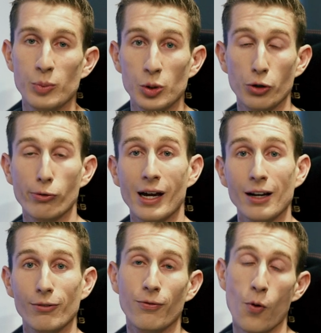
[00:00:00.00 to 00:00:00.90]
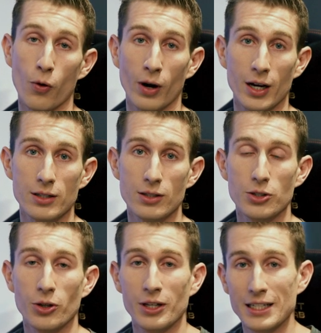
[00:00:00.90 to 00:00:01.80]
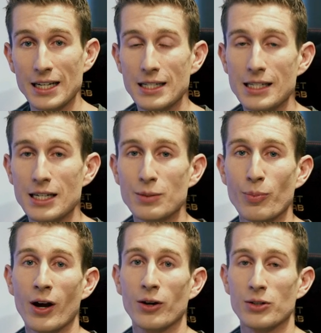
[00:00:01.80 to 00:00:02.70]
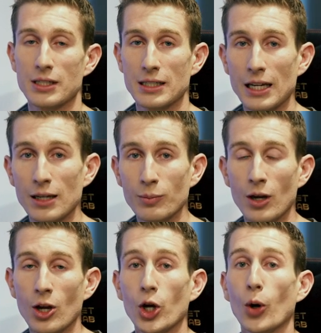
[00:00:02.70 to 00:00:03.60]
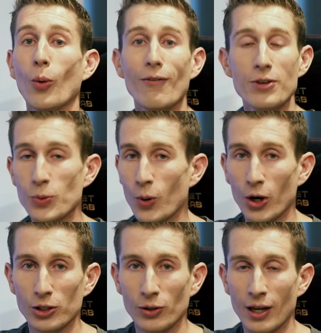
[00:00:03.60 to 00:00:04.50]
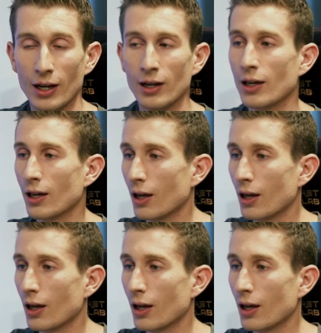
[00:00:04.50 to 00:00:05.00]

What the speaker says: to create for us. So the DCS Bios team, whoever's worked on that,